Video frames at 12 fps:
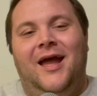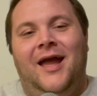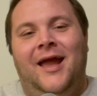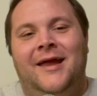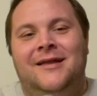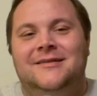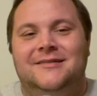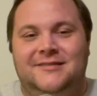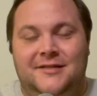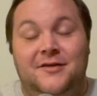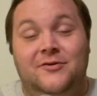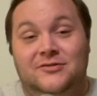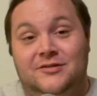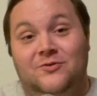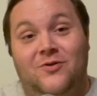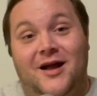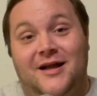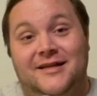And it's the Houston
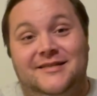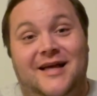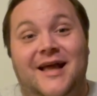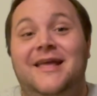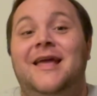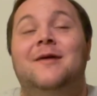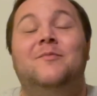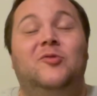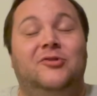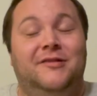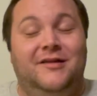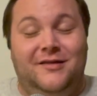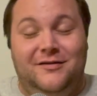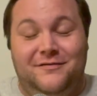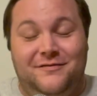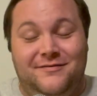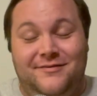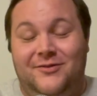Rockets. I can't believe
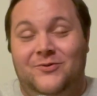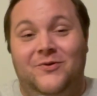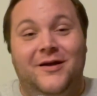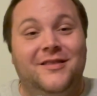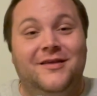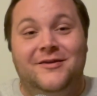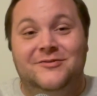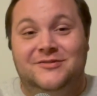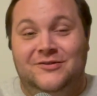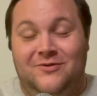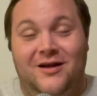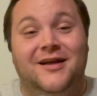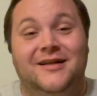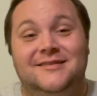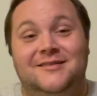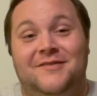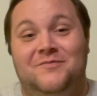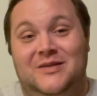the way the Houston Rockets
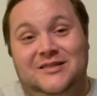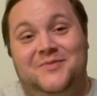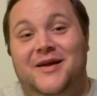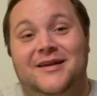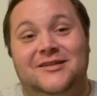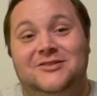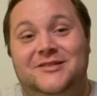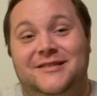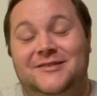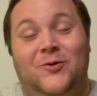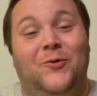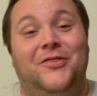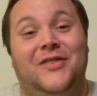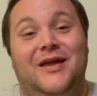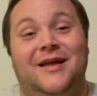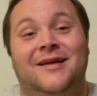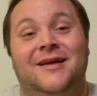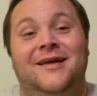have mismanaged this whole
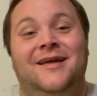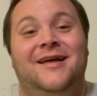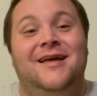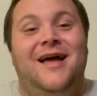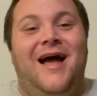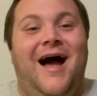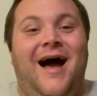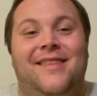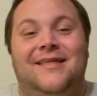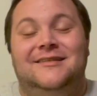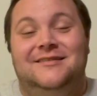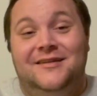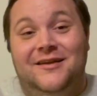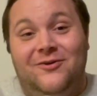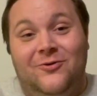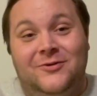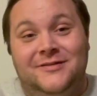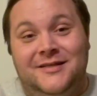thing. They send out
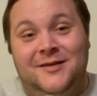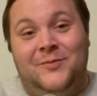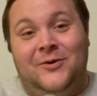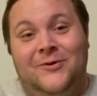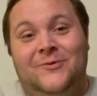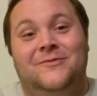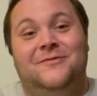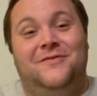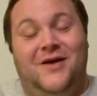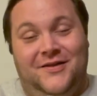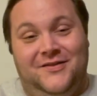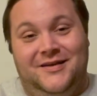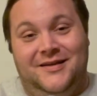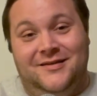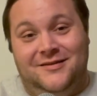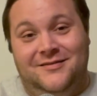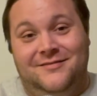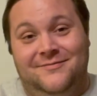Oladipo, finally,
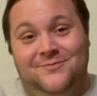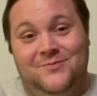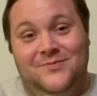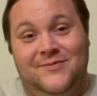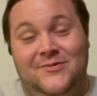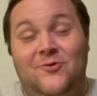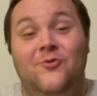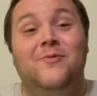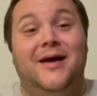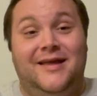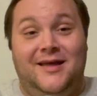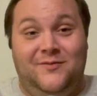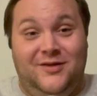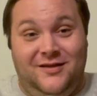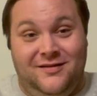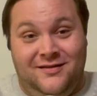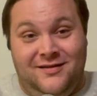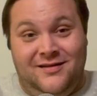to Miami,
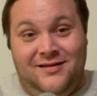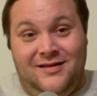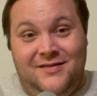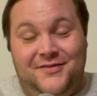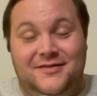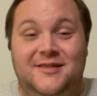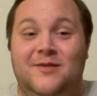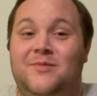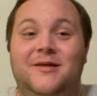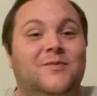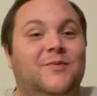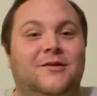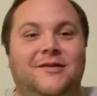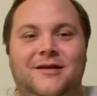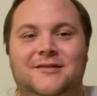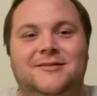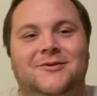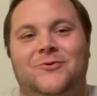the team he's been
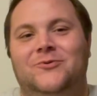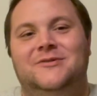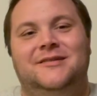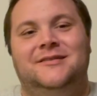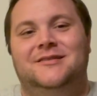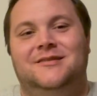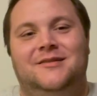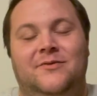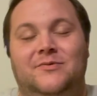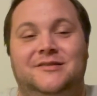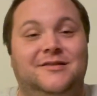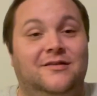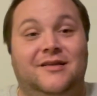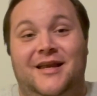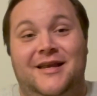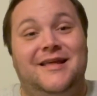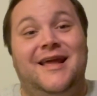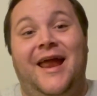linked to since he was still in
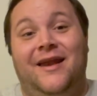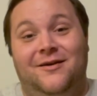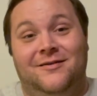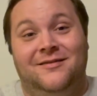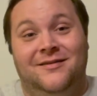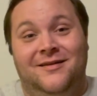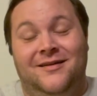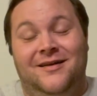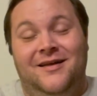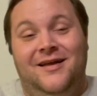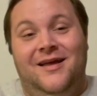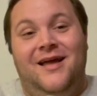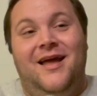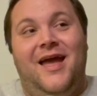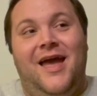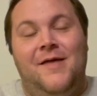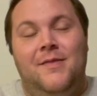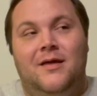Indiana.
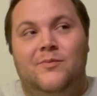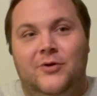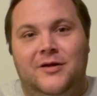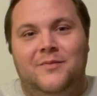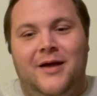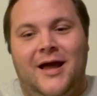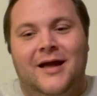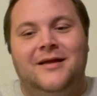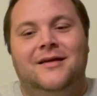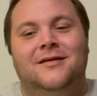And they bring back